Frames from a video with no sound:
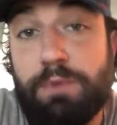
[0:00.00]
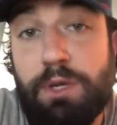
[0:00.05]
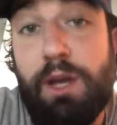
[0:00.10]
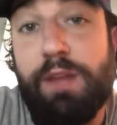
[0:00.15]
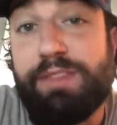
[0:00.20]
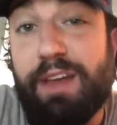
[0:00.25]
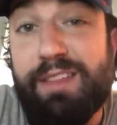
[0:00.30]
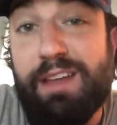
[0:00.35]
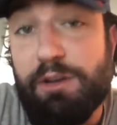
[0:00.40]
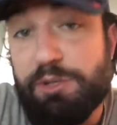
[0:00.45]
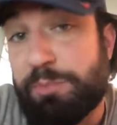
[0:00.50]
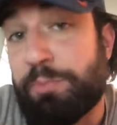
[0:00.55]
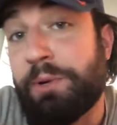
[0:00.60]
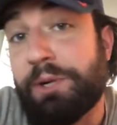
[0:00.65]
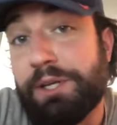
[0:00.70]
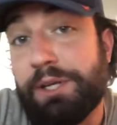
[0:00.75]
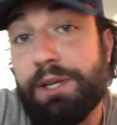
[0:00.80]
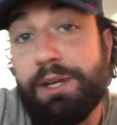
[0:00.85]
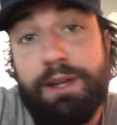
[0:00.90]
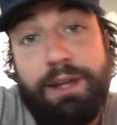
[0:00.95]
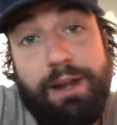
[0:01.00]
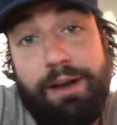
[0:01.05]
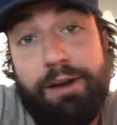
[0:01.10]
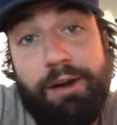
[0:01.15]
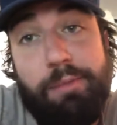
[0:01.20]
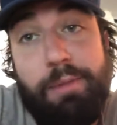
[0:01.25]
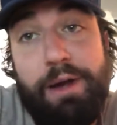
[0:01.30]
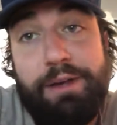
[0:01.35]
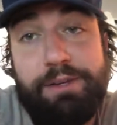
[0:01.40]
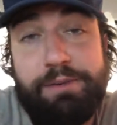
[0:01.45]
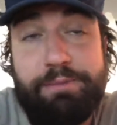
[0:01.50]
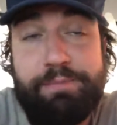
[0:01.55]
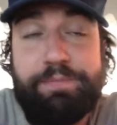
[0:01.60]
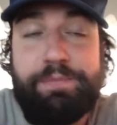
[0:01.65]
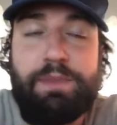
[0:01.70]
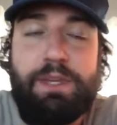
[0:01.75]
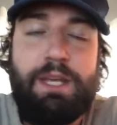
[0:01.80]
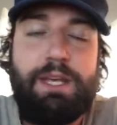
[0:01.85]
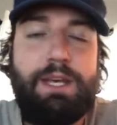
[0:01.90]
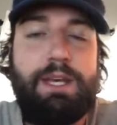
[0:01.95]
I thought that was pretty good. I don't know about you.
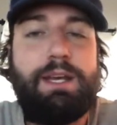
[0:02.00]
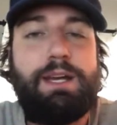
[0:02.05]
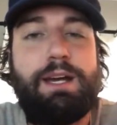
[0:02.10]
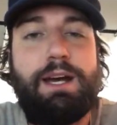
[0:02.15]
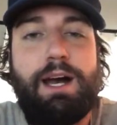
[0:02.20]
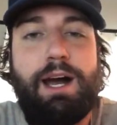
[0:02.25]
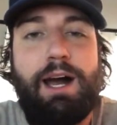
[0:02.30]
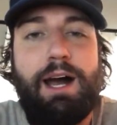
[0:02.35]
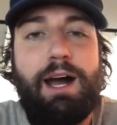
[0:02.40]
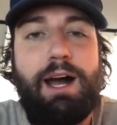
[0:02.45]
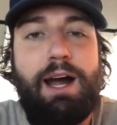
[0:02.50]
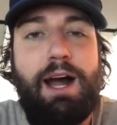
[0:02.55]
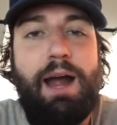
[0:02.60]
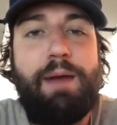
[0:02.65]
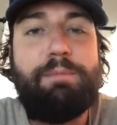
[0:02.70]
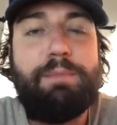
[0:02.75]
I